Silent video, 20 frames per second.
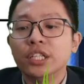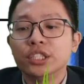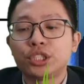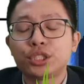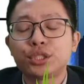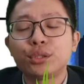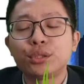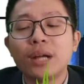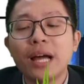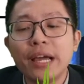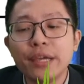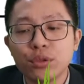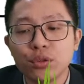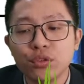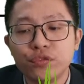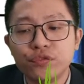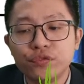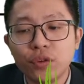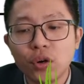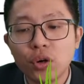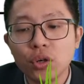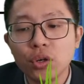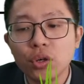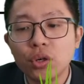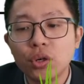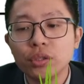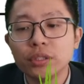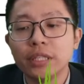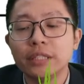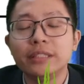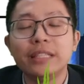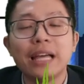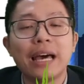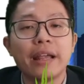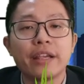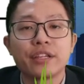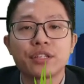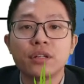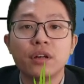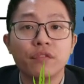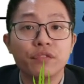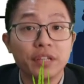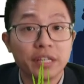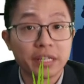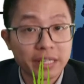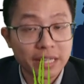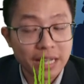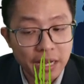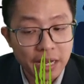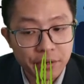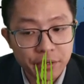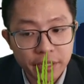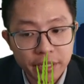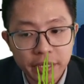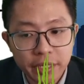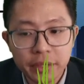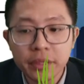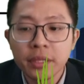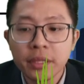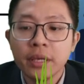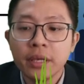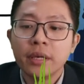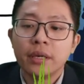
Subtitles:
Try to follow the direction of the current